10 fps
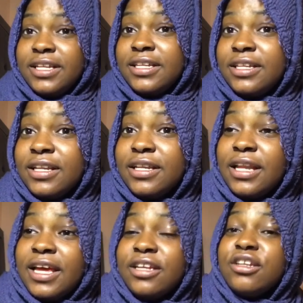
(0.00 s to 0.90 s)

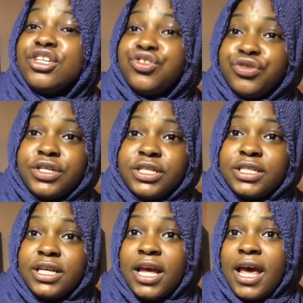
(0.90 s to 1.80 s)
in the
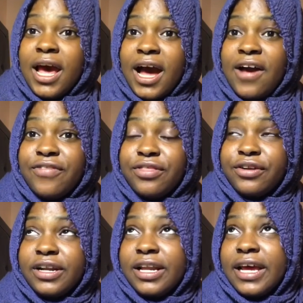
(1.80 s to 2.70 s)
street
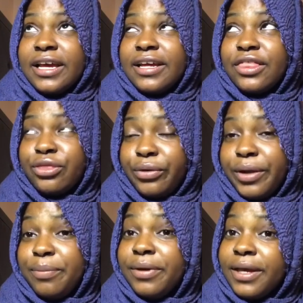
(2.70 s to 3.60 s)
after, like,
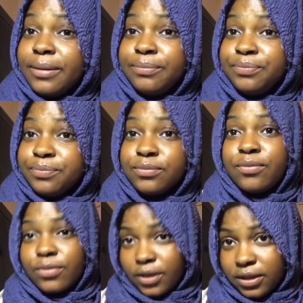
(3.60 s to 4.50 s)
3 p.m.,
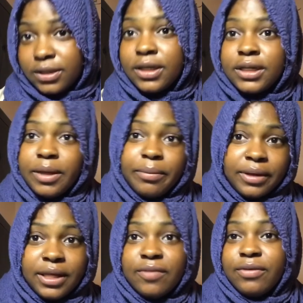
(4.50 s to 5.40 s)
take them
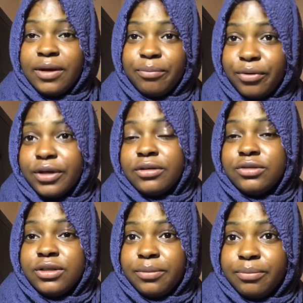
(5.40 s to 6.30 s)
and bring
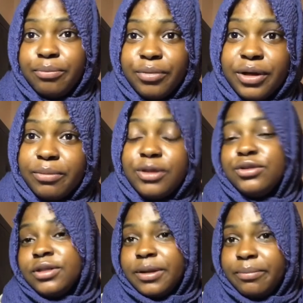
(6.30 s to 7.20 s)
to them. Bring me
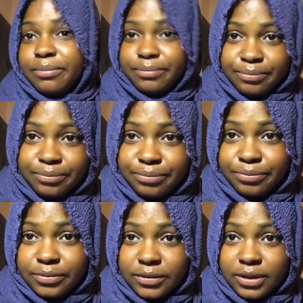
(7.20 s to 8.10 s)
to them.
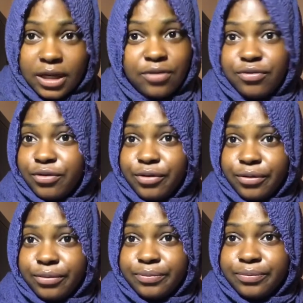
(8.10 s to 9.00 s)
Like, for
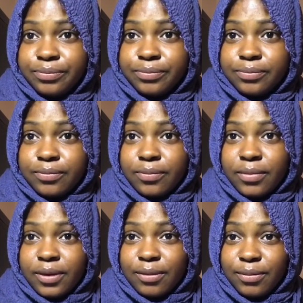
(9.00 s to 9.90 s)
real.
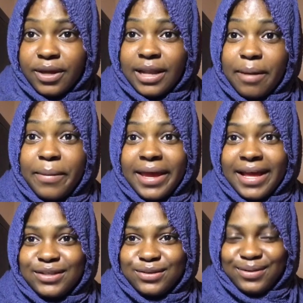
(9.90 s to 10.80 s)
Get that
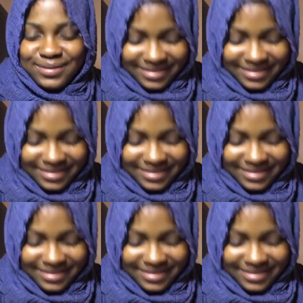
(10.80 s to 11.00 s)
bike, so.